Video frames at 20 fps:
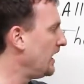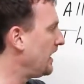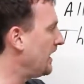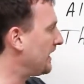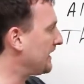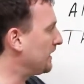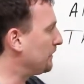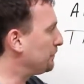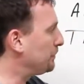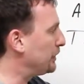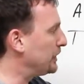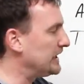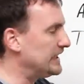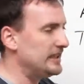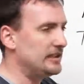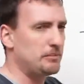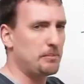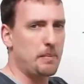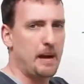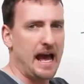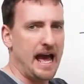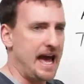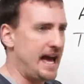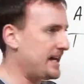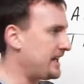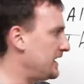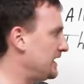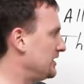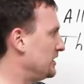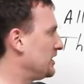a complete
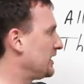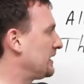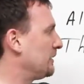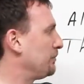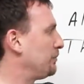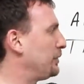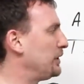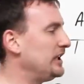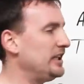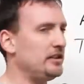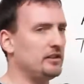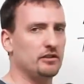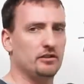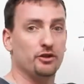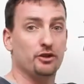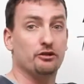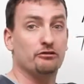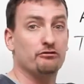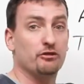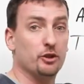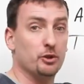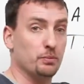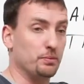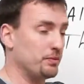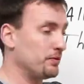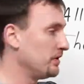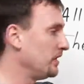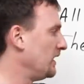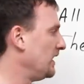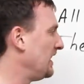package, a complete group,
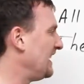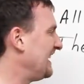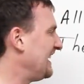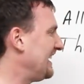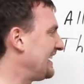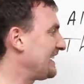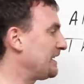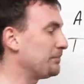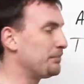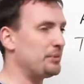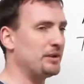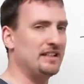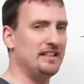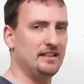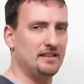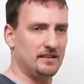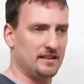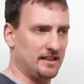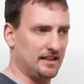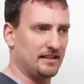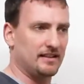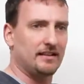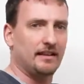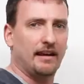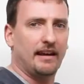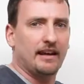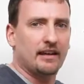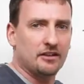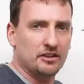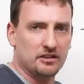a complete
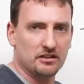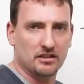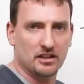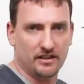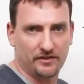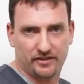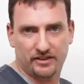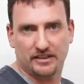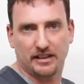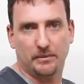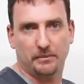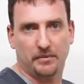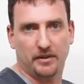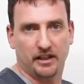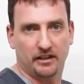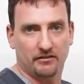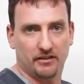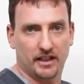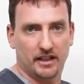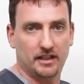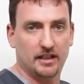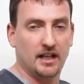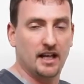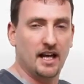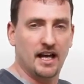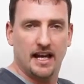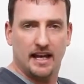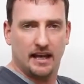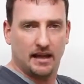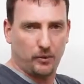container of something, right?
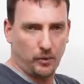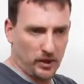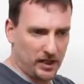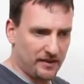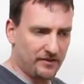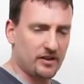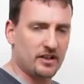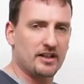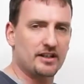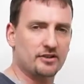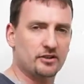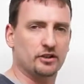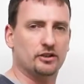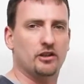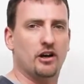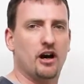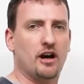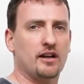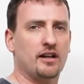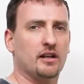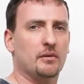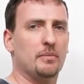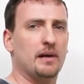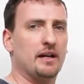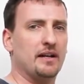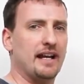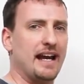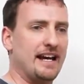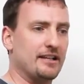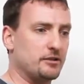Whatever it is you're talking
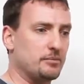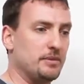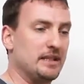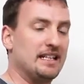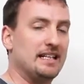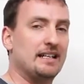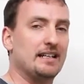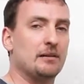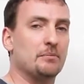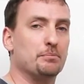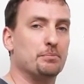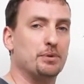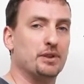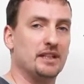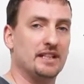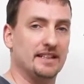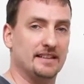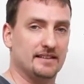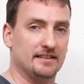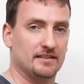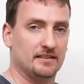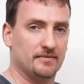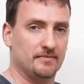about, it has to be complete,